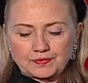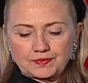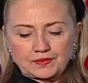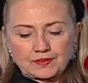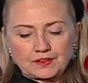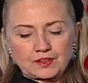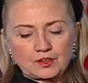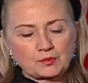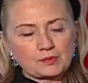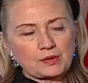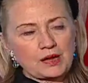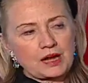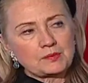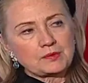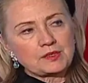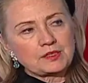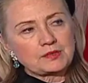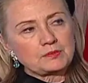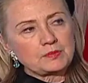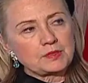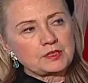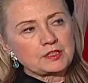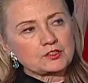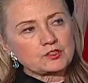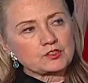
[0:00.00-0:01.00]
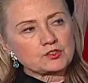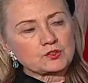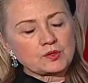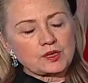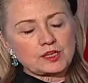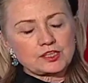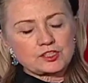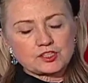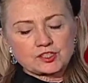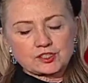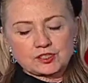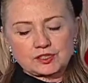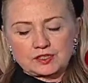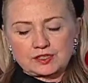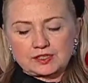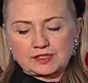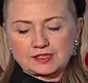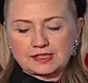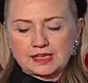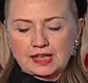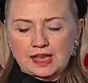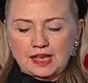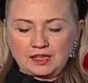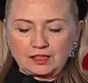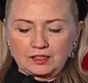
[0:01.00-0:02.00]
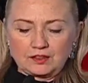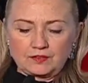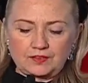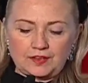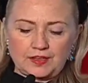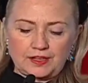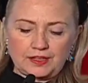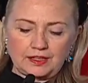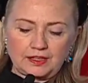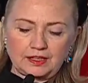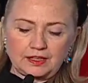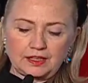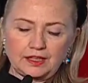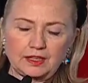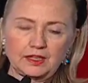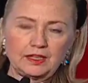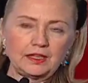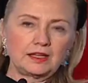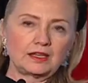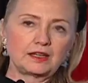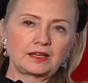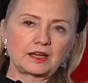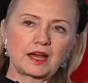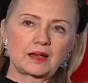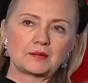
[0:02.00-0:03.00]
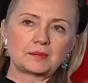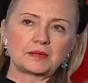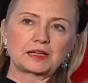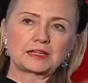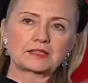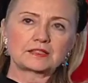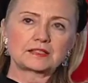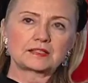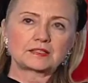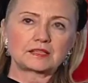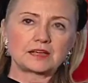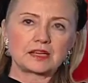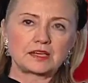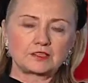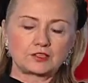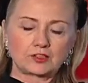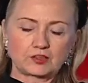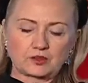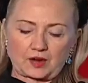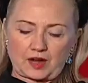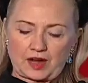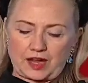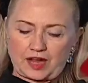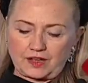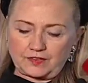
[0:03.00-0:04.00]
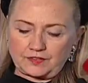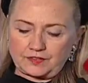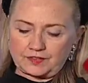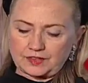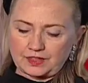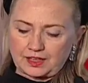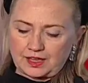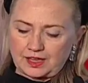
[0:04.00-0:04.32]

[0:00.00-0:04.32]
the Obama administration is elevating economic statecraft